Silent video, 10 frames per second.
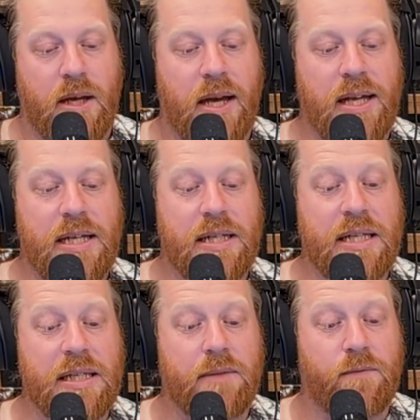It
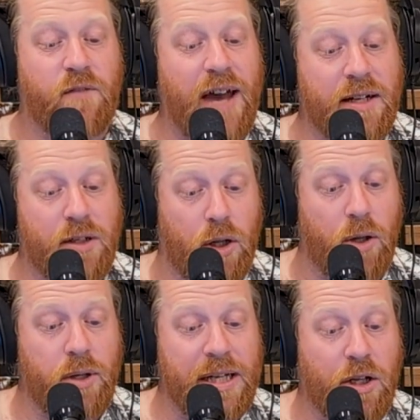in fact
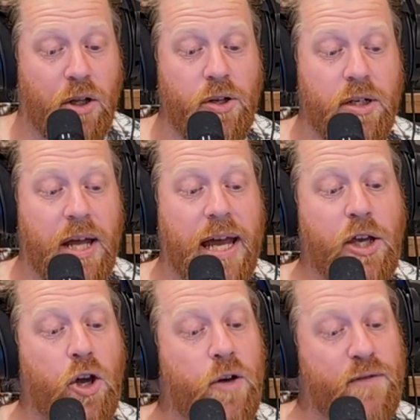included
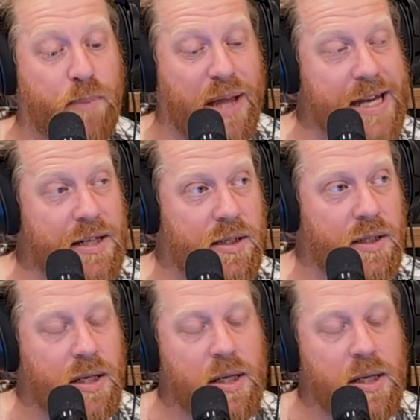a curved blade.